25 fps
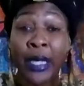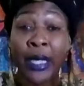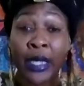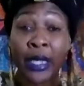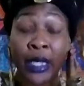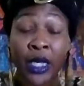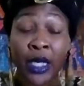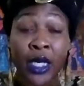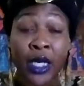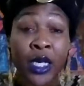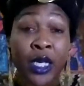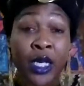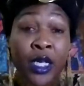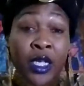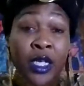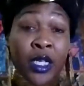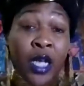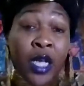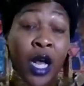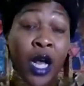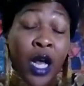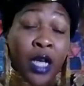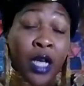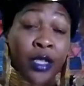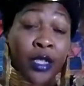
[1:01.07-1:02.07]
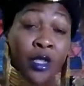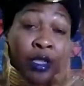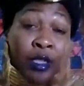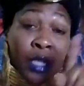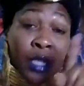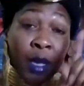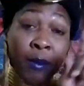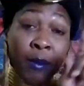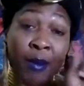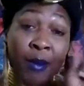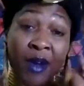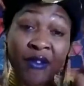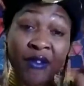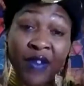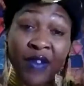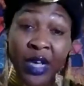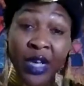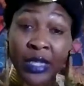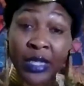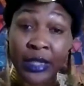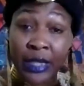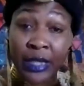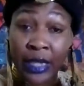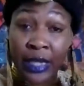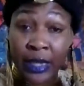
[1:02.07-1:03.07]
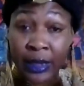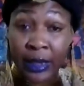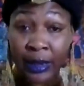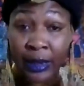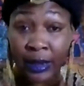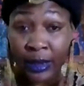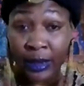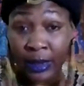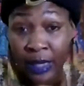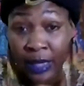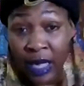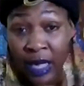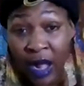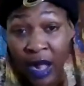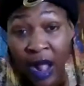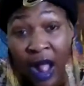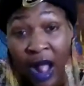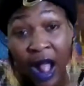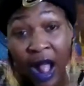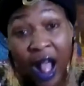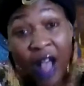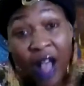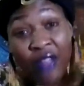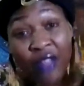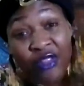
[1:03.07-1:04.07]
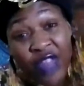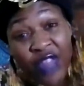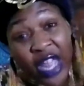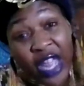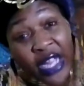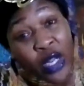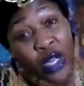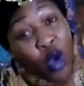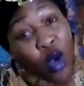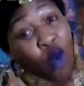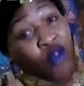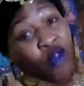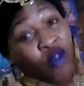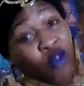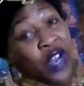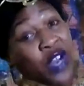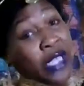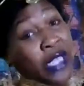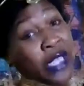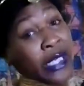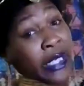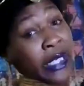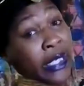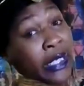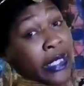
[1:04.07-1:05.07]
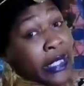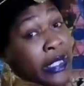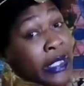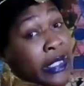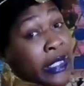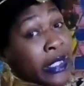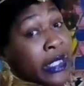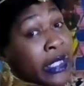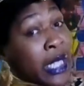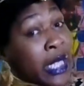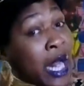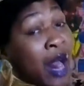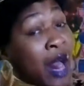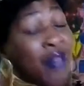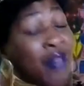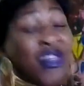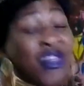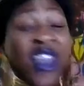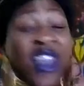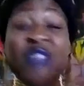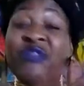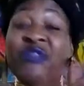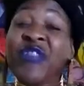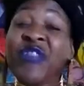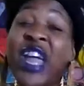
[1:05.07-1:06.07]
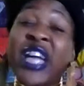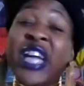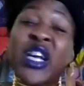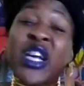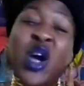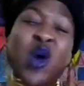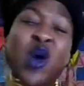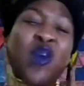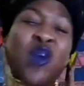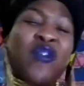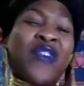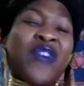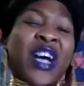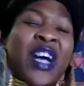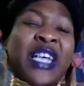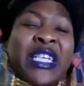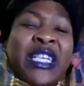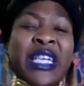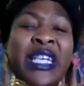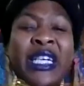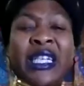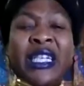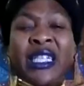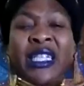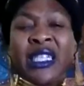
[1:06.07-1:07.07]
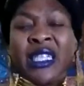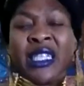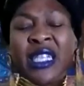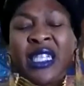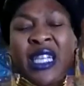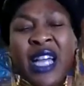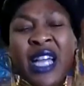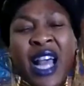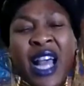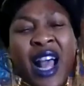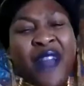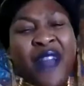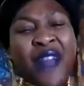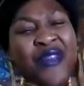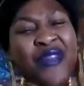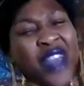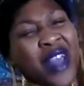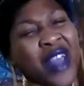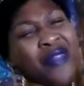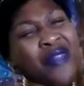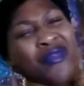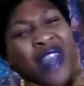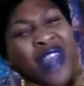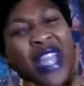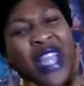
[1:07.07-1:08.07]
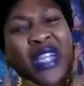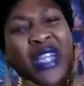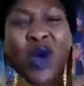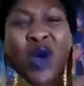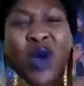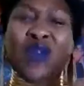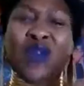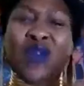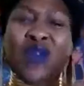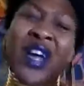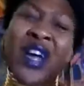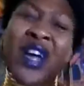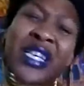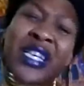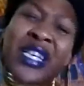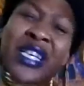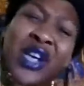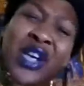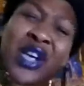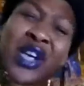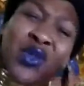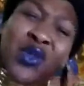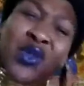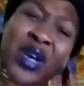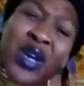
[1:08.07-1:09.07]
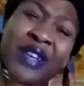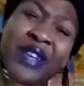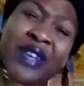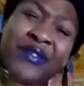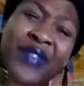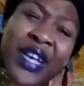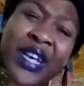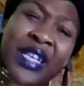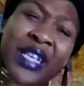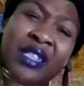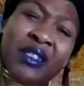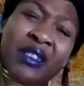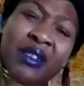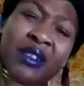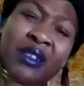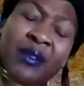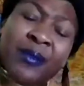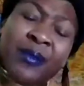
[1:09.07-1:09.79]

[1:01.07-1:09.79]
me. Some of us keep leaving. They over here beefing. They over here cheating. Then they over here thieving.